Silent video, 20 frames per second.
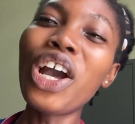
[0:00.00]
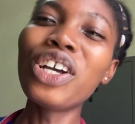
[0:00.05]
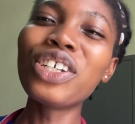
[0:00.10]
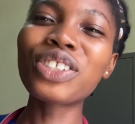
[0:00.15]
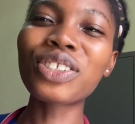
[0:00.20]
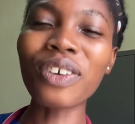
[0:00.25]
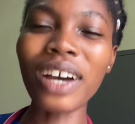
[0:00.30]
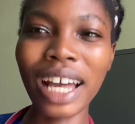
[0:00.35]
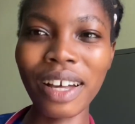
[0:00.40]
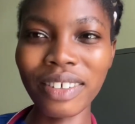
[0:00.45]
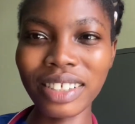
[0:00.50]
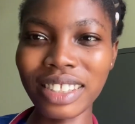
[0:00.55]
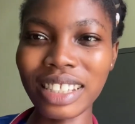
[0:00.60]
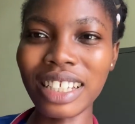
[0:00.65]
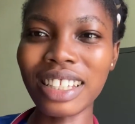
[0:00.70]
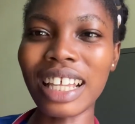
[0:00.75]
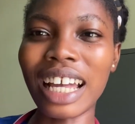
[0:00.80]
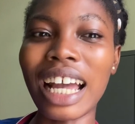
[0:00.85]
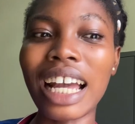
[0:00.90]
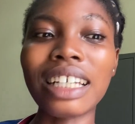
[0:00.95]
So I was
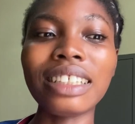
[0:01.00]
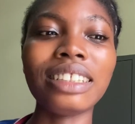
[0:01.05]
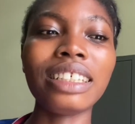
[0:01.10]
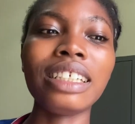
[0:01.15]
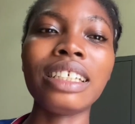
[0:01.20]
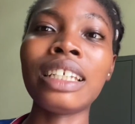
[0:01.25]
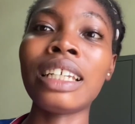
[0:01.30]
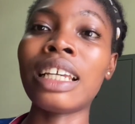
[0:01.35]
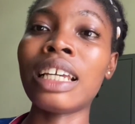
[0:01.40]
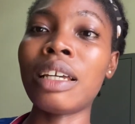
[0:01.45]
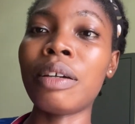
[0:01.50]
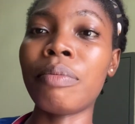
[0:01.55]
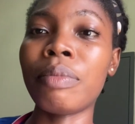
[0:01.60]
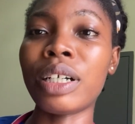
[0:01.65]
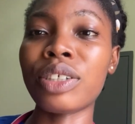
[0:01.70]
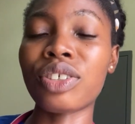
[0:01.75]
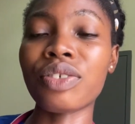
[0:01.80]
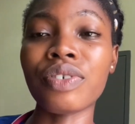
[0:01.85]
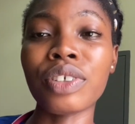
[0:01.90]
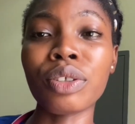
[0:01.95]
saying that I didn't get
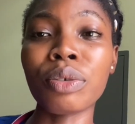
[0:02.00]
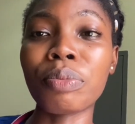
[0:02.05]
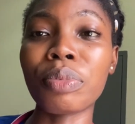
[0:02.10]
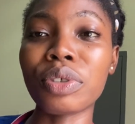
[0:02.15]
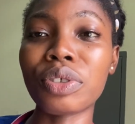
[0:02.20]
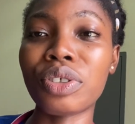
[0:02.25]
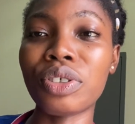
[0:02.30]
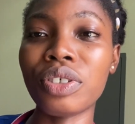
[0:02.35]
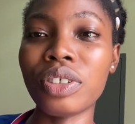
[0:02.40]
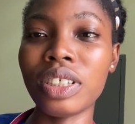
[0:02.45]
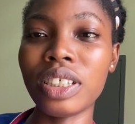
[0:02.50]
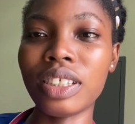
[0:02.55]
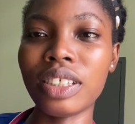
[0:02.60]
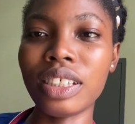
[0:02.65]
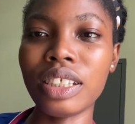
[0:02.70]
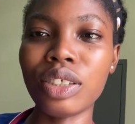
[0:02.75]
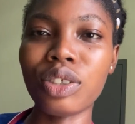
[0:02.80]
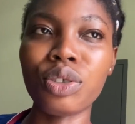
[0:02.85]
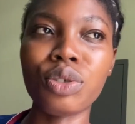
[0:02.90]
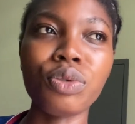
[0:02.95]
much of an
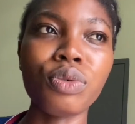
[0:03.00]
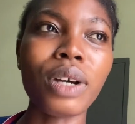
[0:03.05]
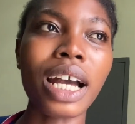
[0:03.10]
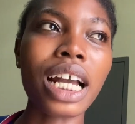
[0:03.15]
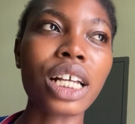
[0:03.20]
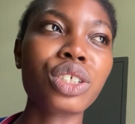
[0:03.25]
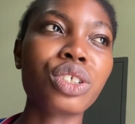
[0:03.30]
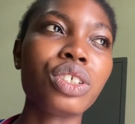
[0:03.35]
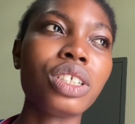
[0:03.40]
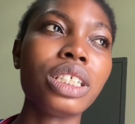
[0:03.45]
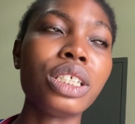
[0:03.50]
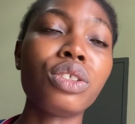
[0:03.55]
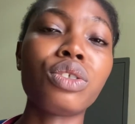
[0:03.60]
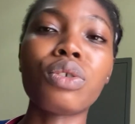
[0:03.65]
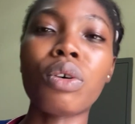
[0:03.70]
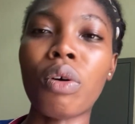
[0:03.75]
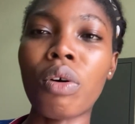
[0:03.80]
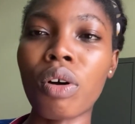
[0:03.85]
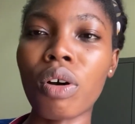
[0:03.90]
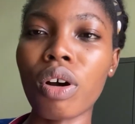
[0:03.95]
opportunity to actually
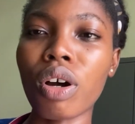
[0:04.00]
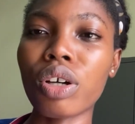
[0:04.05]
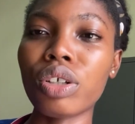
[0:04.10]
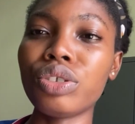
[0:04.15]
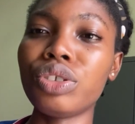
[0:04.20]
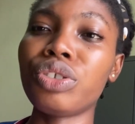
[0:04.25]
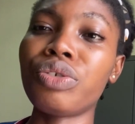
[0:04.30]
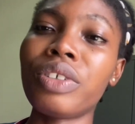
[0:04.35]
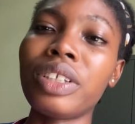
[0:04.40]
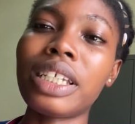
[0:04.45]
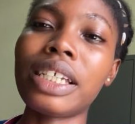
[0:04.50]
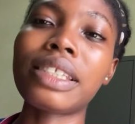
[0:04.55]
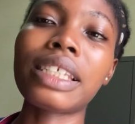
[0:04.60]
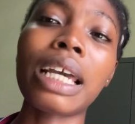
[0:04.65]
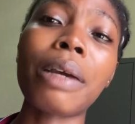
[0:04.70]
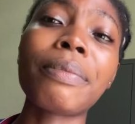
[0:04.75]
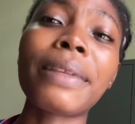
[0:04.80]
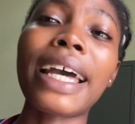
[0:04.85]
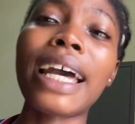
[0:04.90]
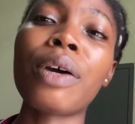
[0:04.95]
talk during the
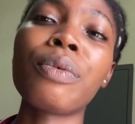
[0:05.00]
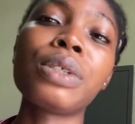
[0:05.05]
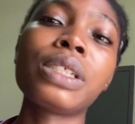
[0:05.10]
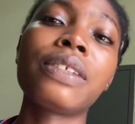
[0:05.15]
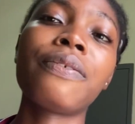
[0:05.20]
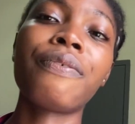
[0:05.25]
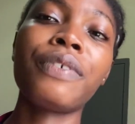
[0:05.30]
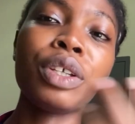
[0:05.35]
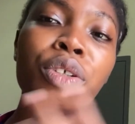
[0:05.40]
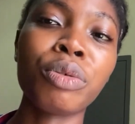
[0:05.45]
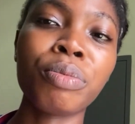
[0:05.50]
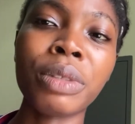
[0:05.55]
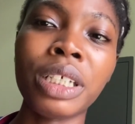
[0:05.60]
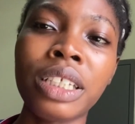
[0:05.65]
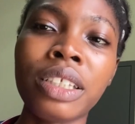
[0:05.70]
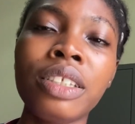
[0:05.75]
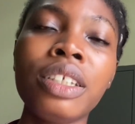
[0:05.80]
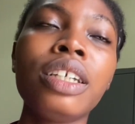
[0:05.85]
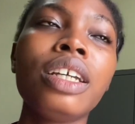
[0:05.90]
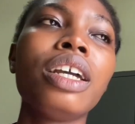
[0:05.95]
time that I was filming,
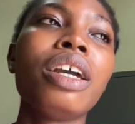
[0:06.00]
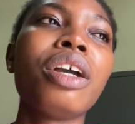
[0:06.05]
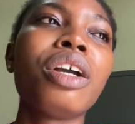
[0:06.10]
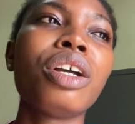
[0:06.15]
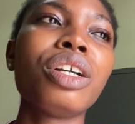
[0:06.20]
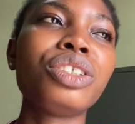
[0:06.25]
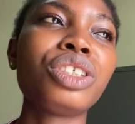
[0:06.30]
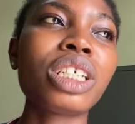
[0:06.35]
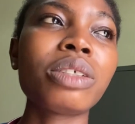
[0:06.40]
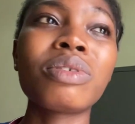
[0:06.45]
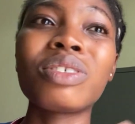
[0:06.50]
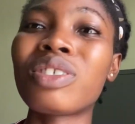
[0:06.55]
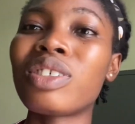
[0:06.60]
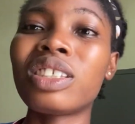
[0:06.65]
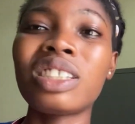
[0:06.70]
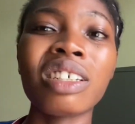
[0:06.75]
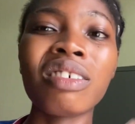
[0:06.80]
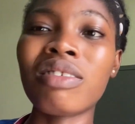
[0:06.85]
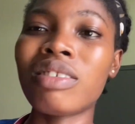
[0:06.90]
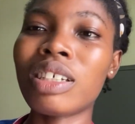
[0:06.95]
just because
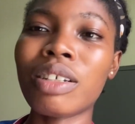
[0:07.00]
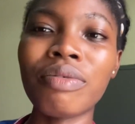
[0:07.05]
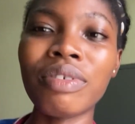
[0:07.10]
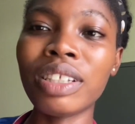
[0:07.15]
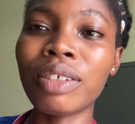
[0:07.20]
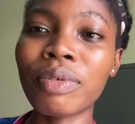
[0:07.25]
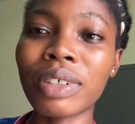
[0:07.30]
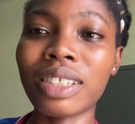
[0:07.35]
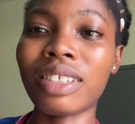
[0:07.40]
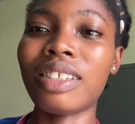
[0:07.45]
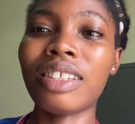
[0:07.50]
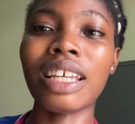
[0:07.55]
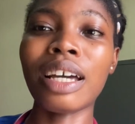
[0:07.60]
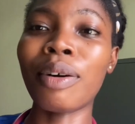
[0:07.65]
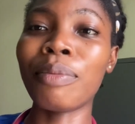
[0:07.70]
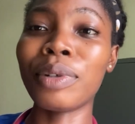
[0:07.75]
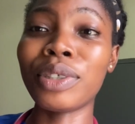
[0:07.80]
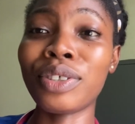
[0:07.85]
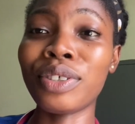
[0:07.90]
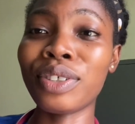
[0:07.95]
there really wasn't that
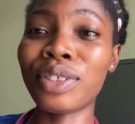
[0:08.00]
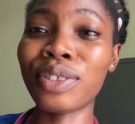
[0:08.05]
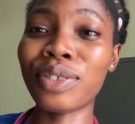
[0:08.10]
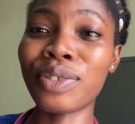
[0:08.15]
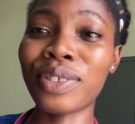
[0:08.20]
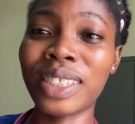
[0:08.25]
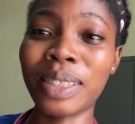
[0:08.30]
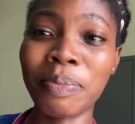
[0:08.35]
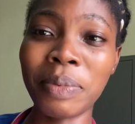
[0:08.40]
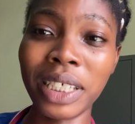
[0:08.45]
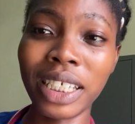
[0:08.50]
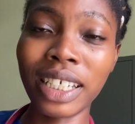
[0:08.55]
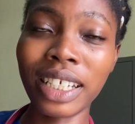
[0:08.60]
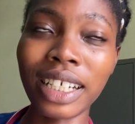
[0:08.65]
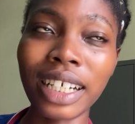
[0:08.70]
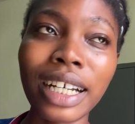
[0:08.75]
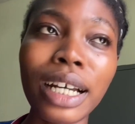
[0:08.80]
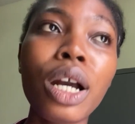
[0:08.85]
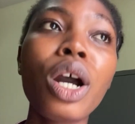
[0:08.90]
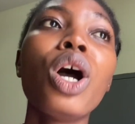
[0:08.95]
opportunity to
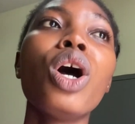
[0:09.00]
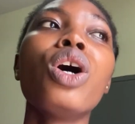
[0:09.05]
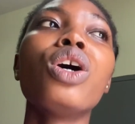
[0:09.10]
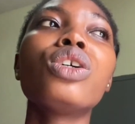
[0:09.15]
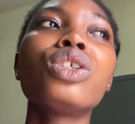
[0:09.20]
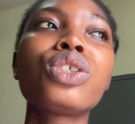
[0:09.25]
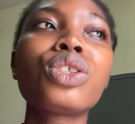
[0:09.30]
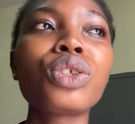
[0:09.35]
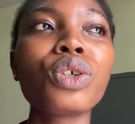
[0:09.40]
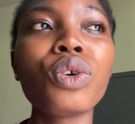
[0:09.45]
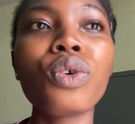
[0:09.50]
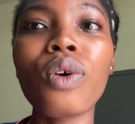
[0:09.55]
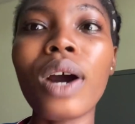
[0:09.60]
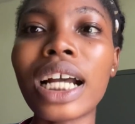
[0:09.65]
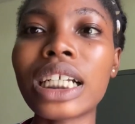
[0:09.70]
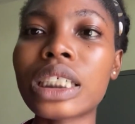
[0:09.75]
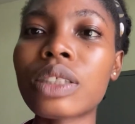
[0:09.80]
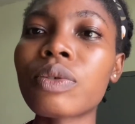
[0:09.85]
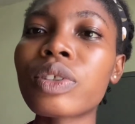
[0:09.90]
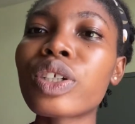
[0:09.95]
speak. So
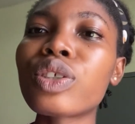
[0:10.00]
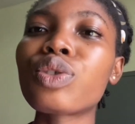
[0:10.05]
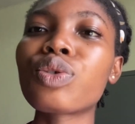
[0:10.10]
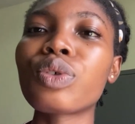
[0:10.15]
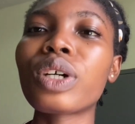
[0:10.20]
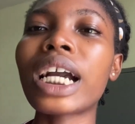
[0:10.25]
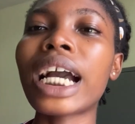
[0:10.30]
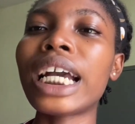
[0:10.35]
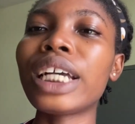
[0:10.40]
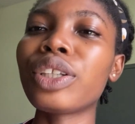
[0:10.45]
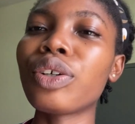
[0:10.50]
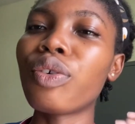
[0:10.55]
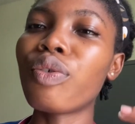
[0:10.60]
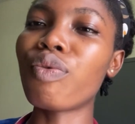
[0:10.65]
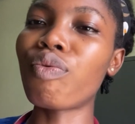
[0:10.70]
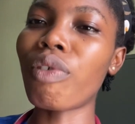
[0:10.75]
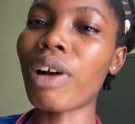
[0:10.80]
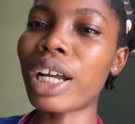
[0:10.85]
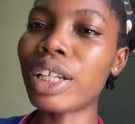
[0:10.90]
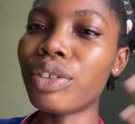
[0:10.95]
I just wanted to kind
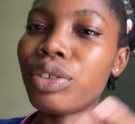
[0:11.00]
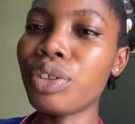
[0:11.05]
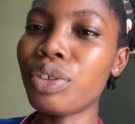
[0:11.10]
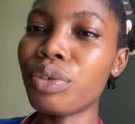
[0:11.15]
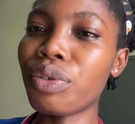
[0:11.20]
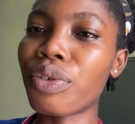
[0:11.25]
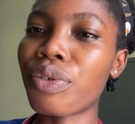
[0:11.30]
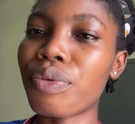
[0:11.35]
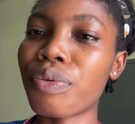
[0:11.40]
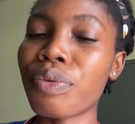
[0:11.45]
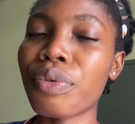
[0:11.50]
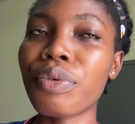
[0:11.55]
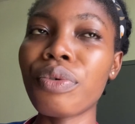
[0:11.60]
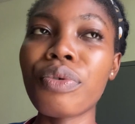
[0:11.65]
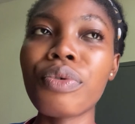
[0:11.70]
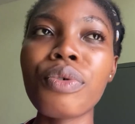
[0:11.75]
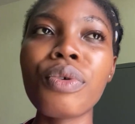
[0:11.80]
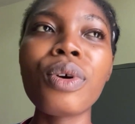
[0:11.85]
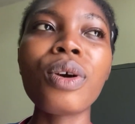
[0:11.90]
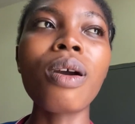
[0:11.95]
of run you
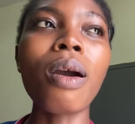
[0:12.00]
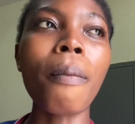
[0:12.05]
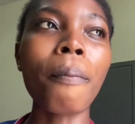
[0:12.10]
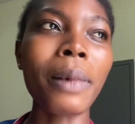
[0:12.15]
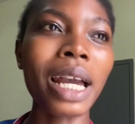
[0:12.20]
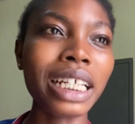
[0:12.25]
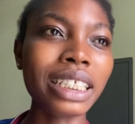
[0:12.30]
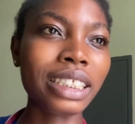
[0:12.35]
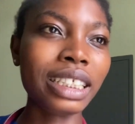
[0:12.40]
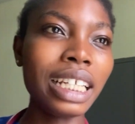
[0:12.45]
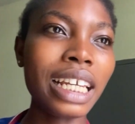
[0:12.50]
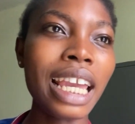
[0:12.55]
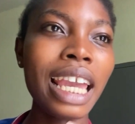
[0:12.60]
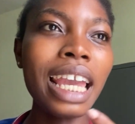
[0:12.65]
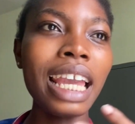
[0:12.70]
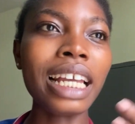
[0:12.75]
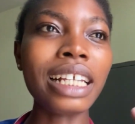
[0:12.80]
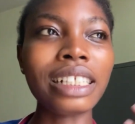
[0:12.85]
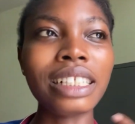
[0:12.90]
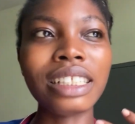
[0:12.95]
through my
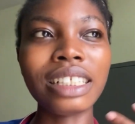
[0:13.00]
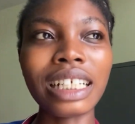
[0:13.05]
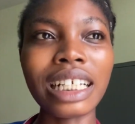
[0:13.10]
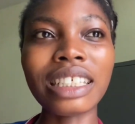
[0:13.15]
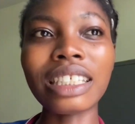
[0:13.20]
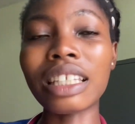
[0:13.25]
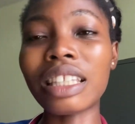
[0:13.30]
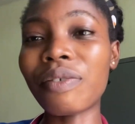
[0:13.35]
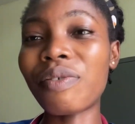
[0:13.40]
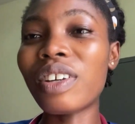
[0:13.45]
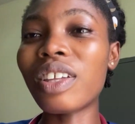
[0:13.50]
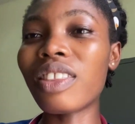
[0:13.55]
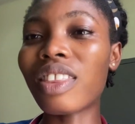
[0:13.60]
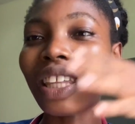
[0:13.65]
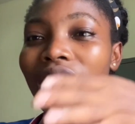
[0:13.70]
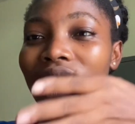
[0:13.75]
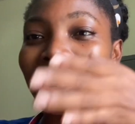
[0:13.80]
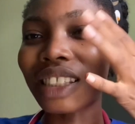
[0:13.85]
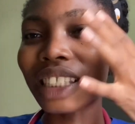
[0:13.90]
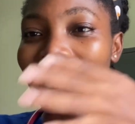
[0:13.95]
day and just the different
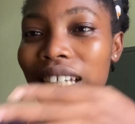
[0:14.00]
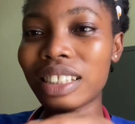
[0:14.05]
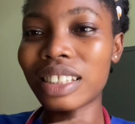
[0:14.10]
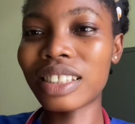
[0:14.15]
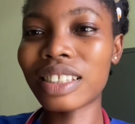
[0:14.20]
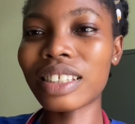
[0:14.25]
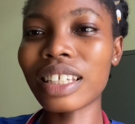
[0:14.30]
things that,